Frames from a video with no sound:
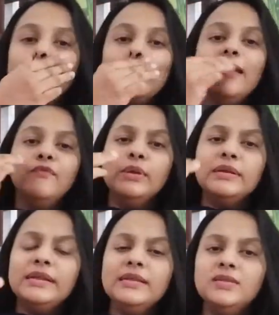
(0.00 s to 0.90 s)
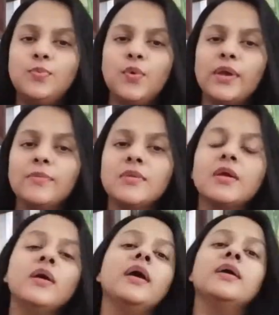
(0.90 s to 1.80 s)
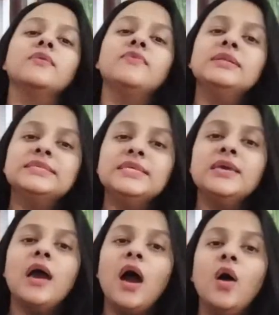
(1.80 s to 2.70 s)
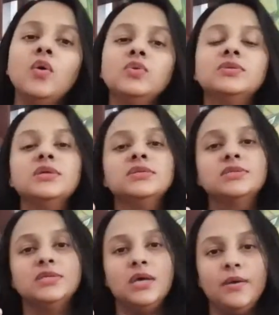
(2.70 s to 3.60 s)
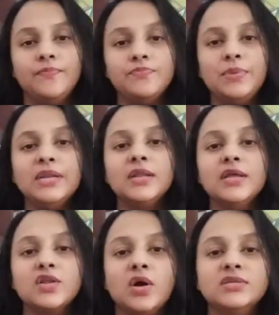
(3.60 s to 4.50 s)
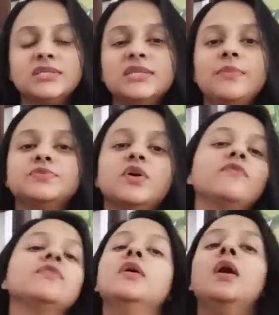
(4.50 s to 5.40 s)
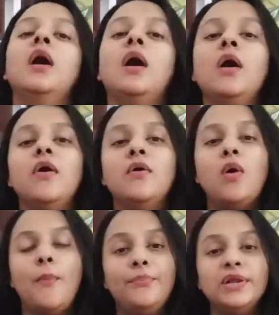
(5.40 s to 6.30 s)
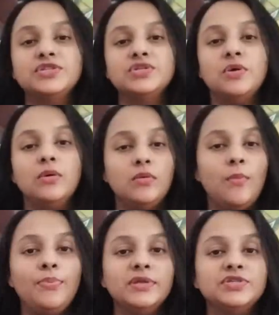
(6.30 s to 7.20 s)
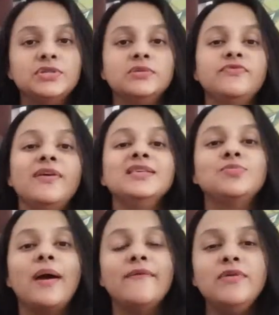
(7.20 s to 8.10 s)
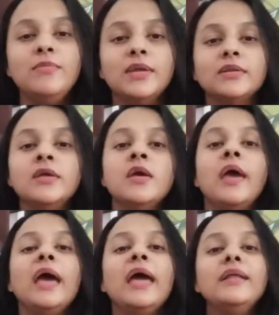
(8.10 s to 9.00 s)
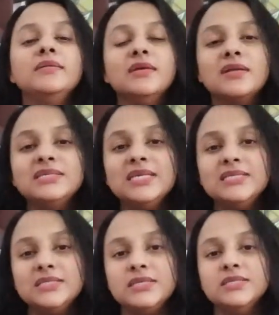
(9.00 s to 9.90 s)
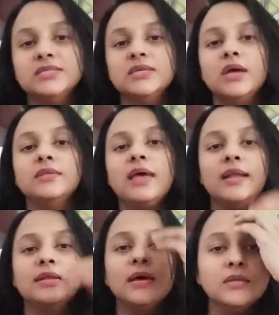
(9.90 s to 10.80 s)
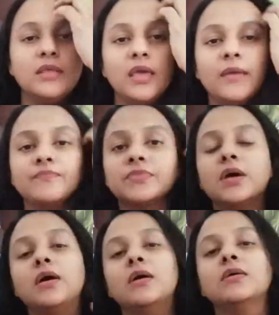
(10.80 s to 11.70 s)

we'll read the poem and we'll see how this uh, particular concept of uh, oppression faced by women and the resistance uh, that they uh,